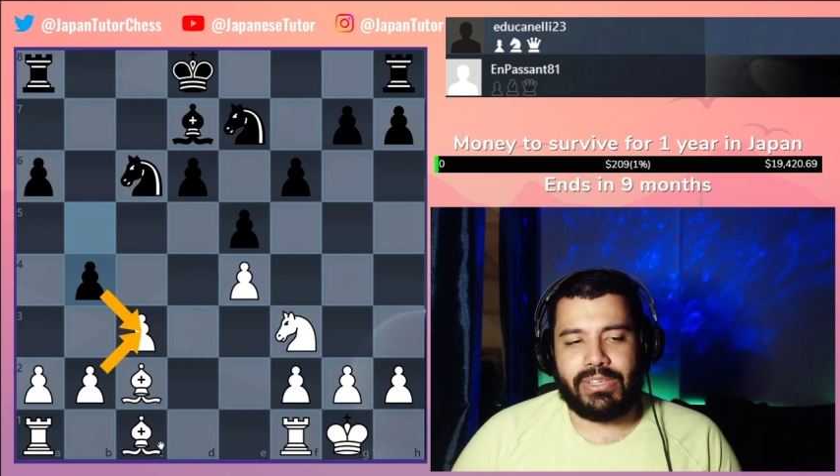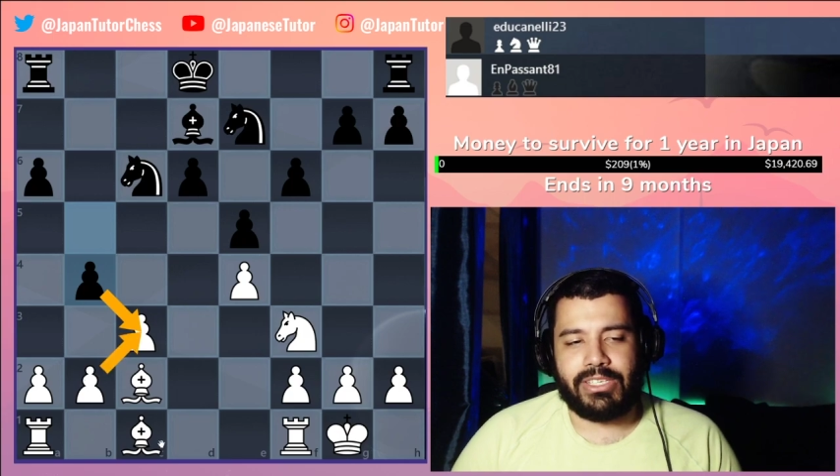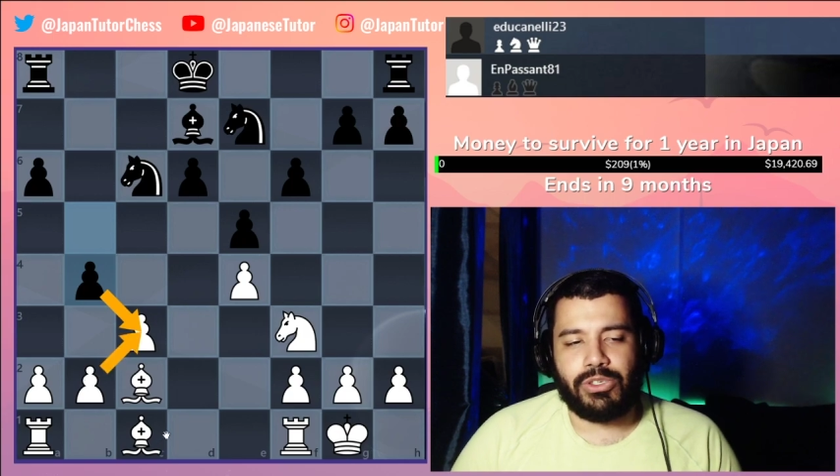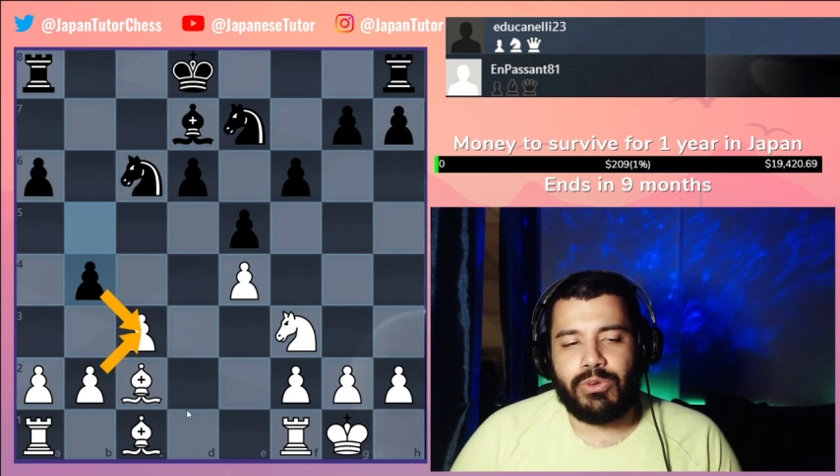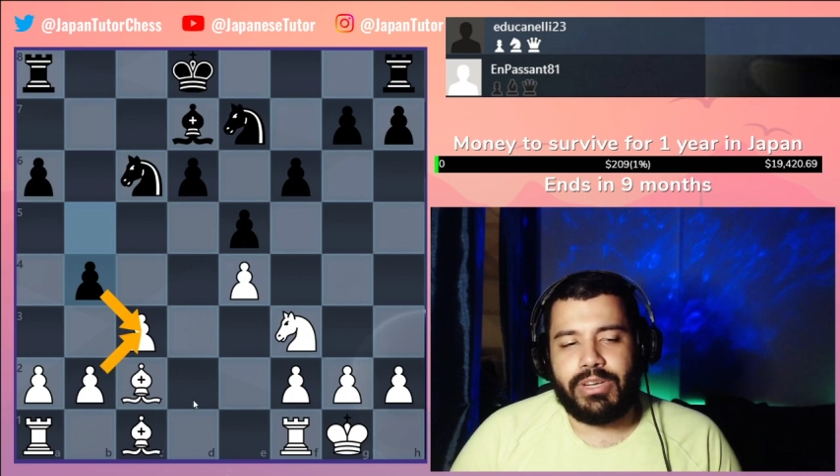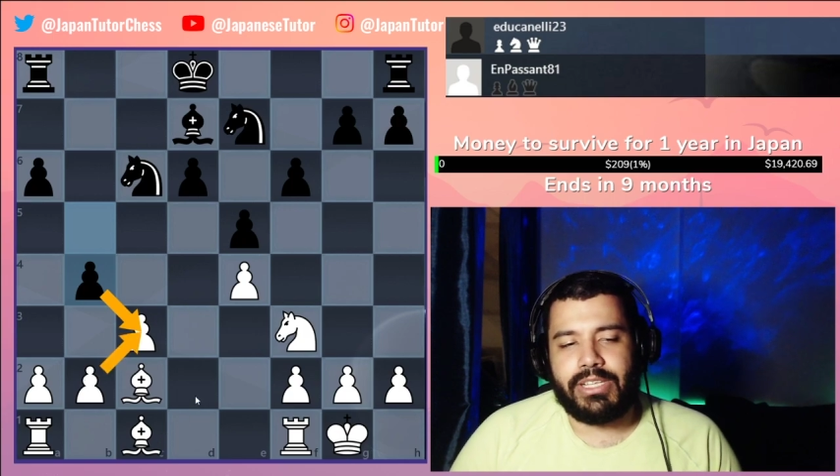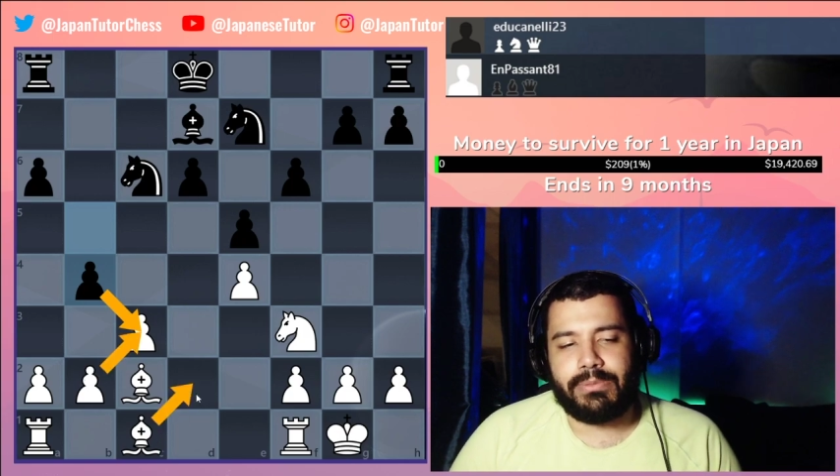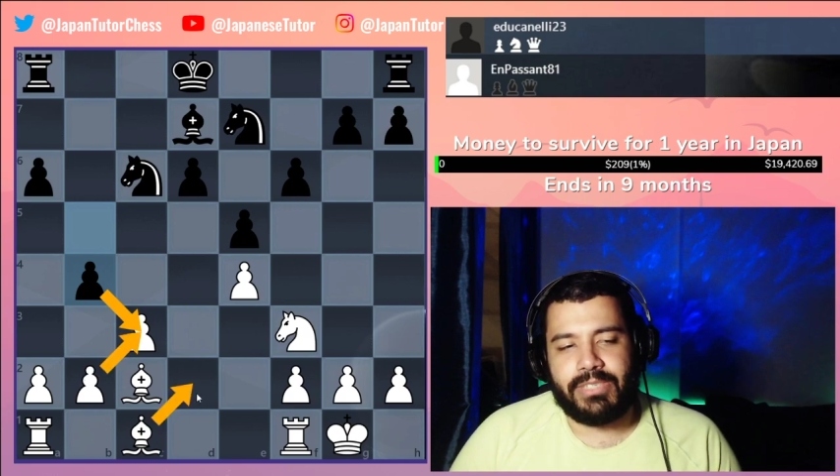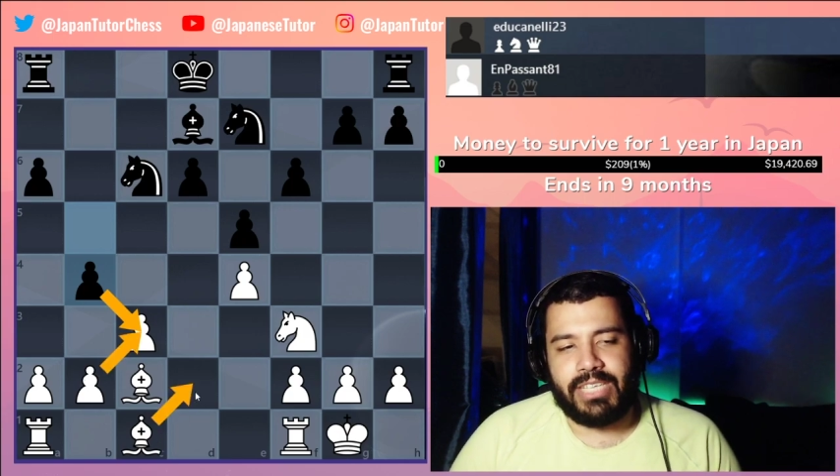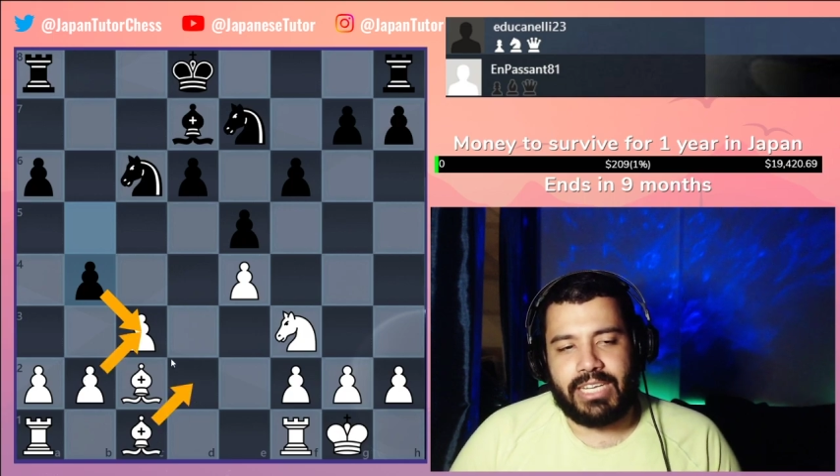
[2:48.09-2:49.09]
There's no need to
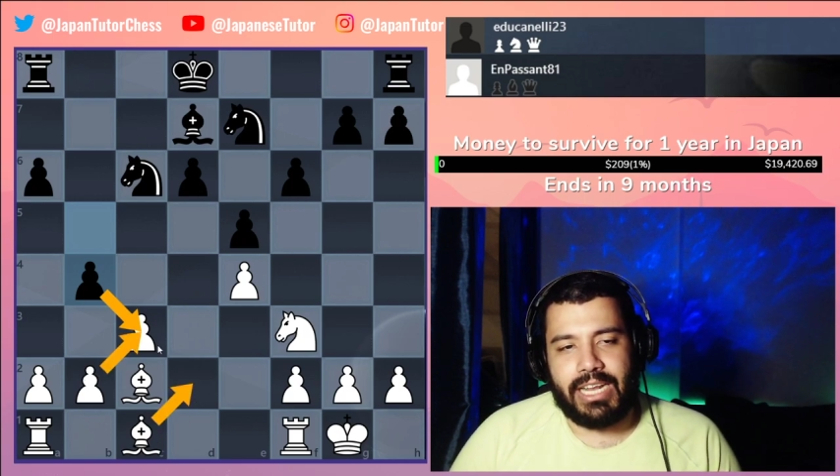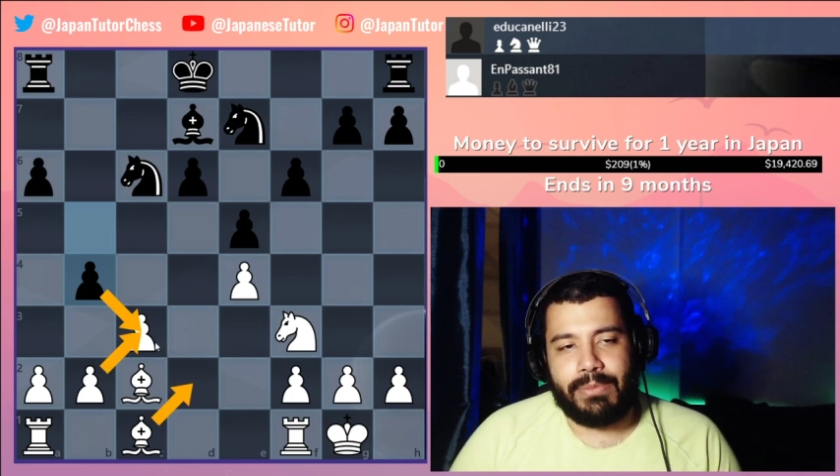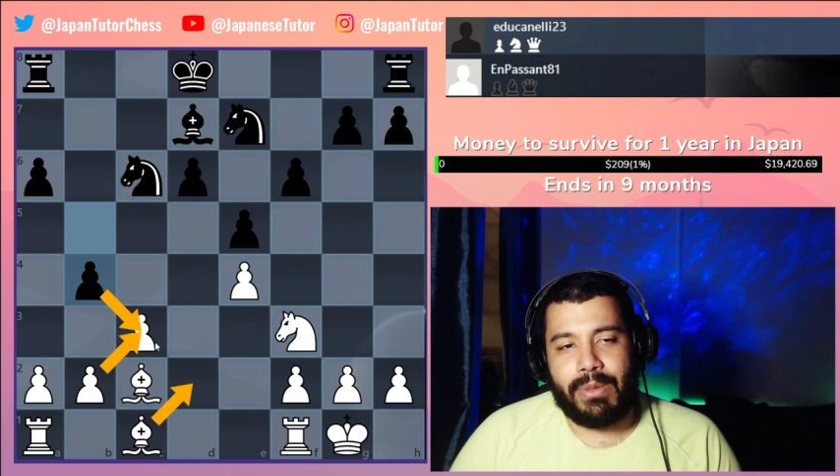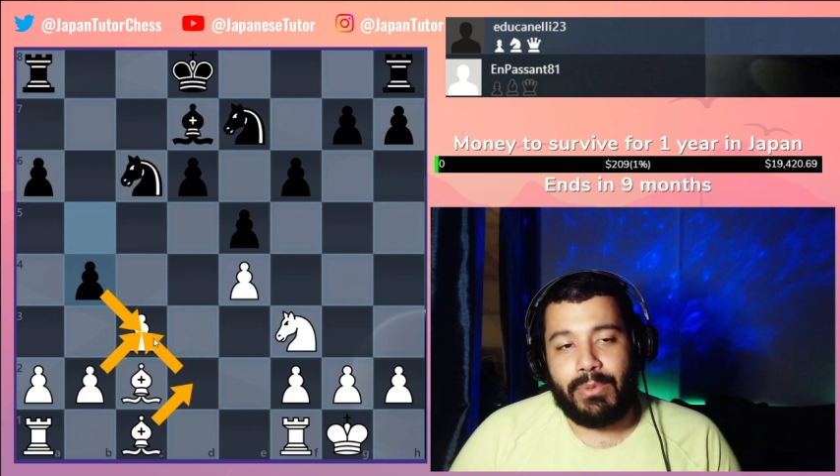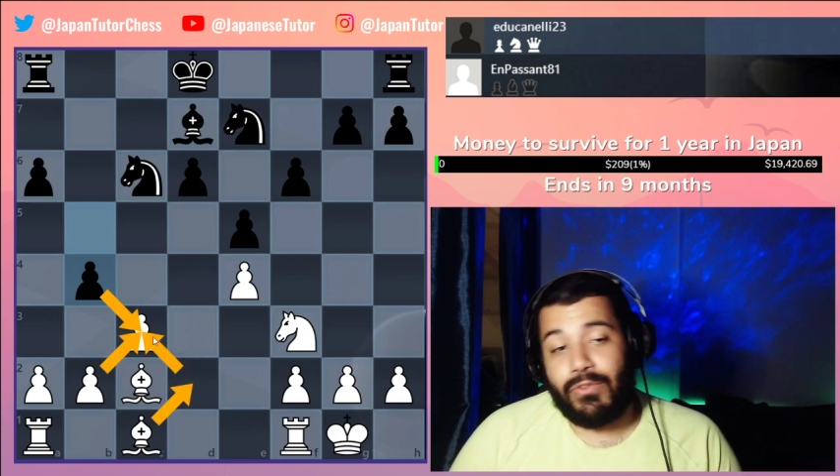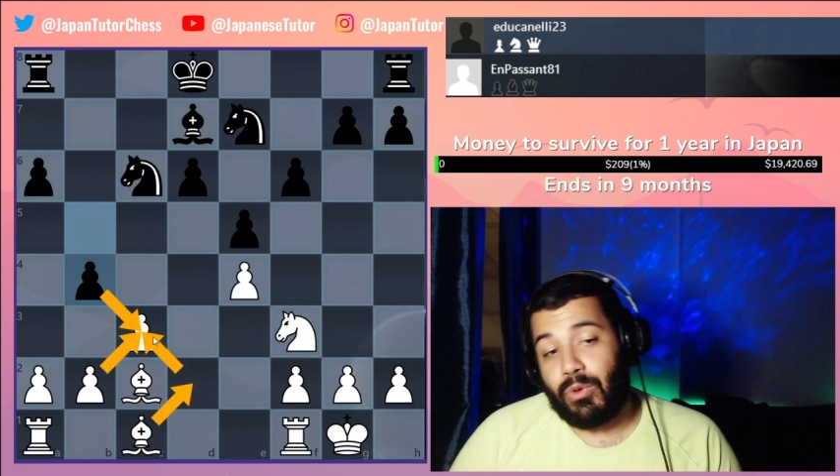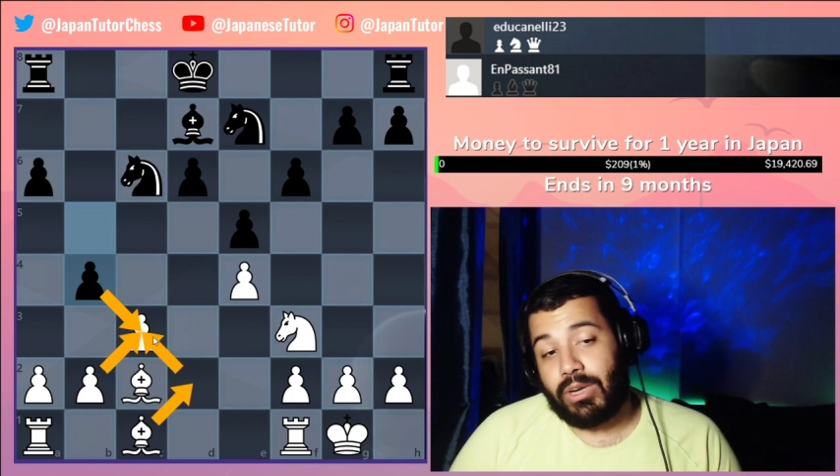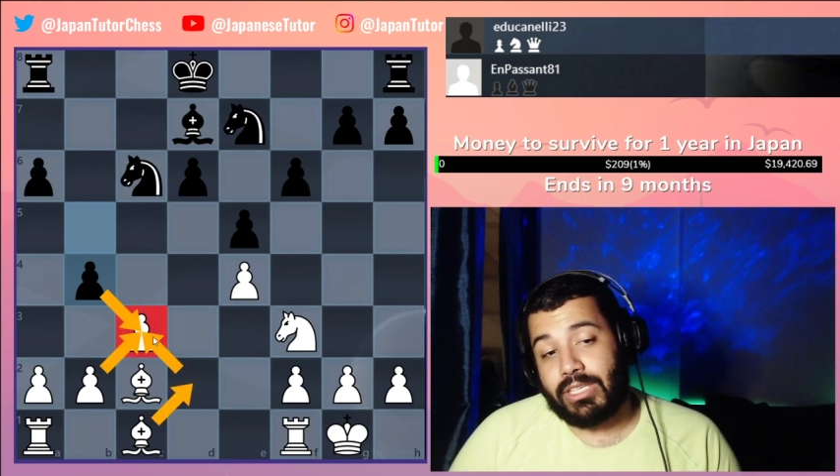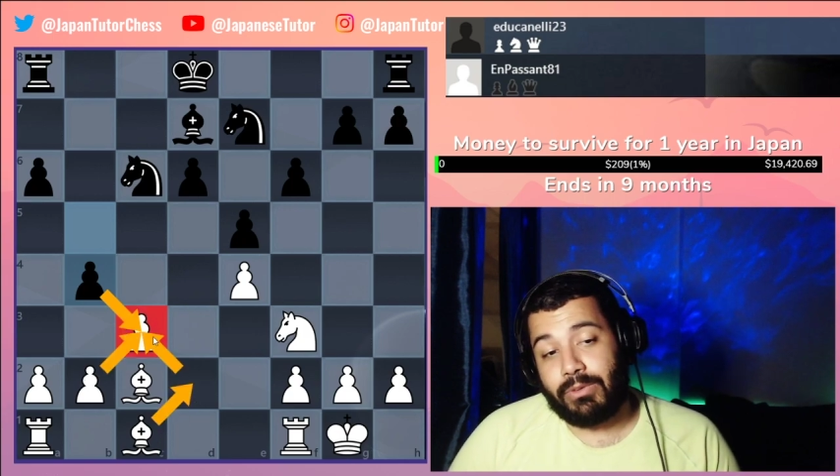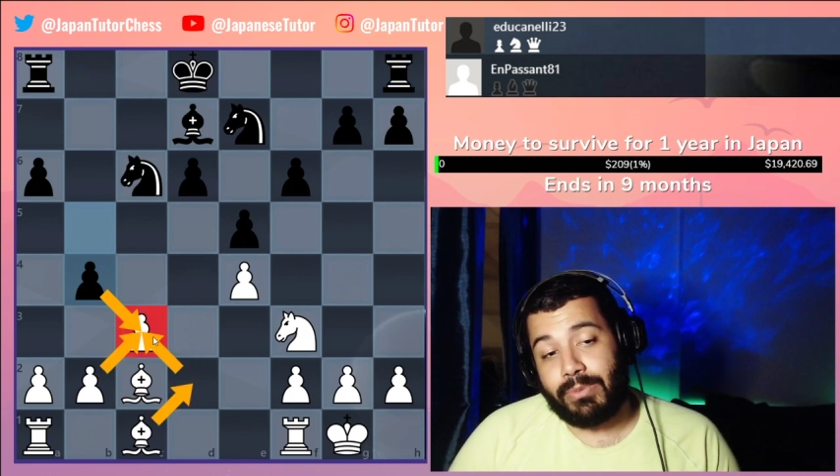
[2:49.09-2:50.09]
protect it. And maybe if you
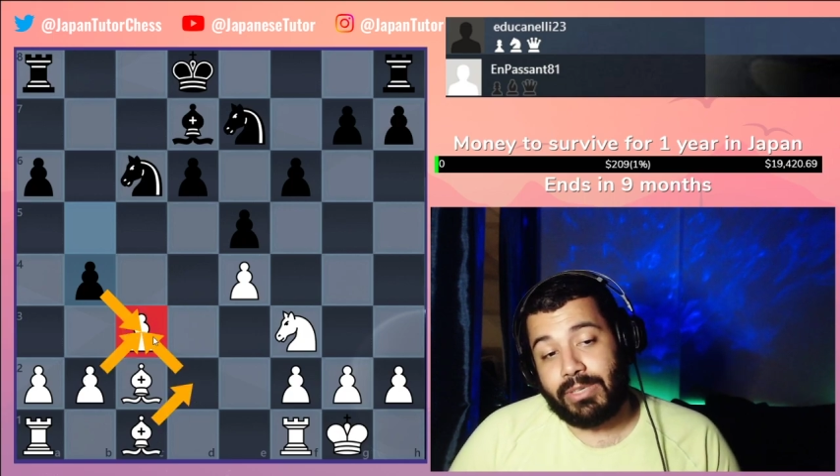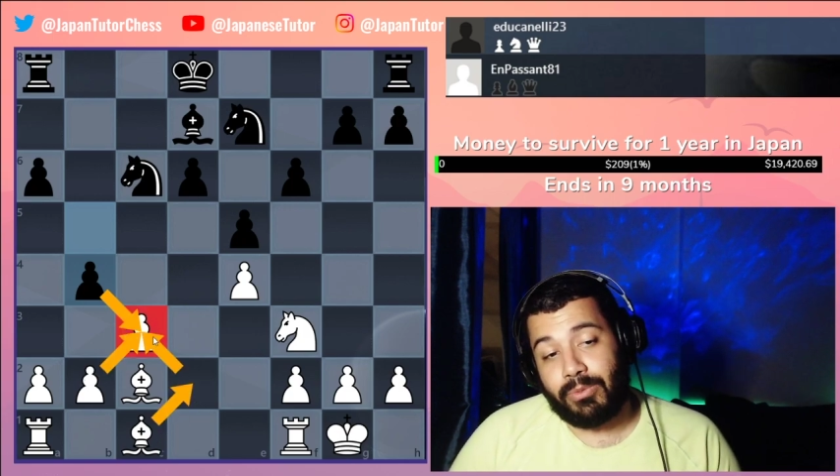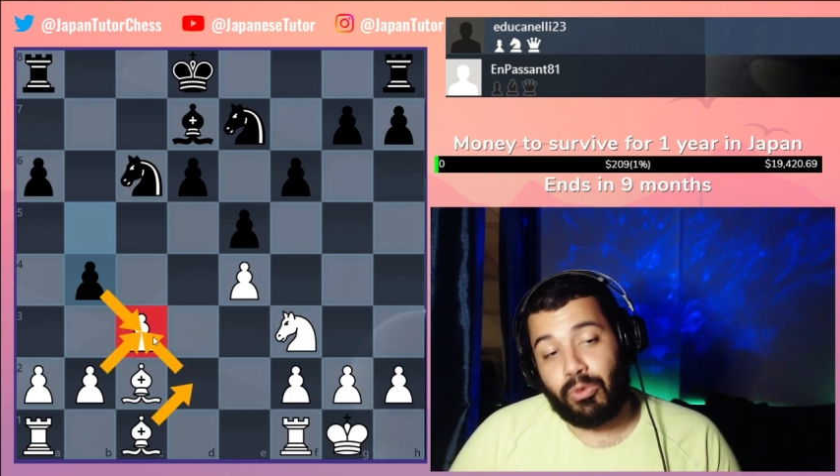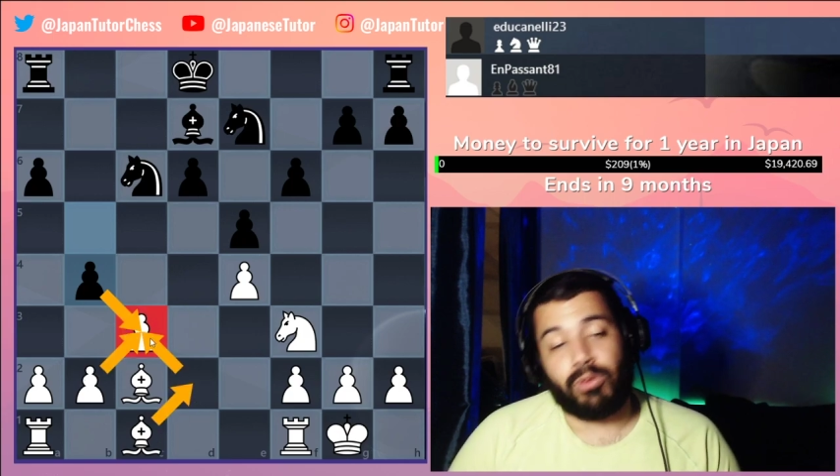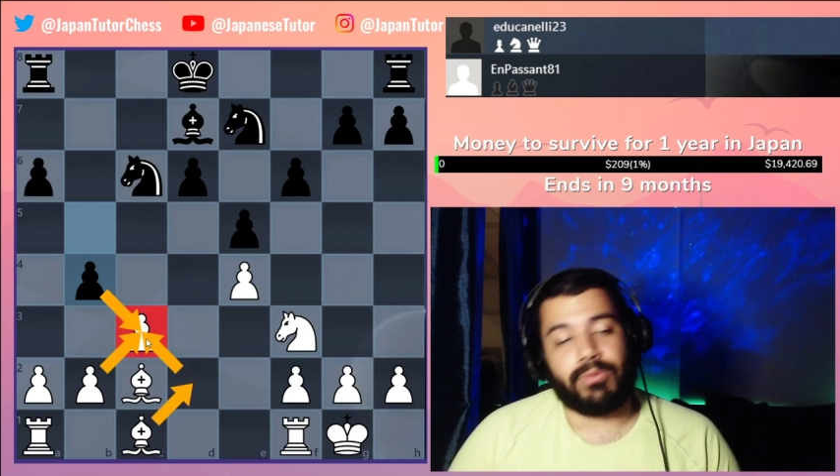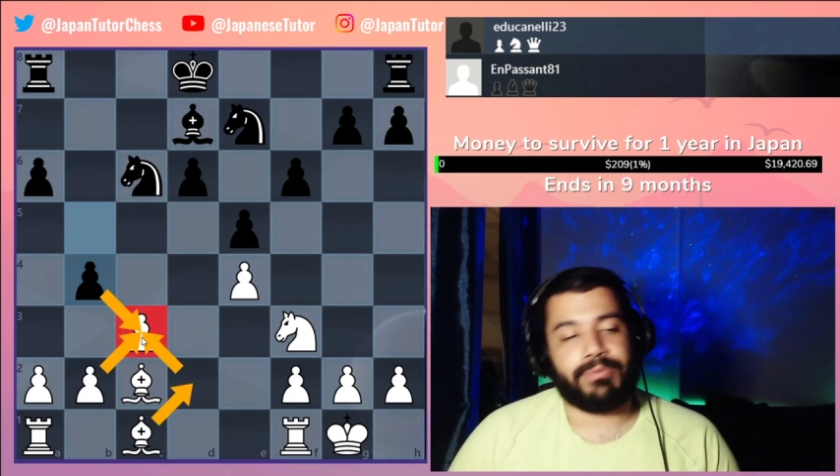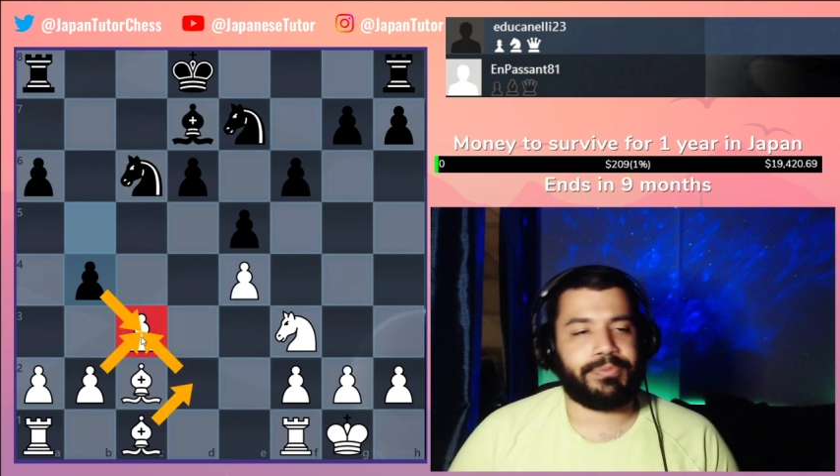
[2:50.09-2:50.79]
want to take with the bishop, cool.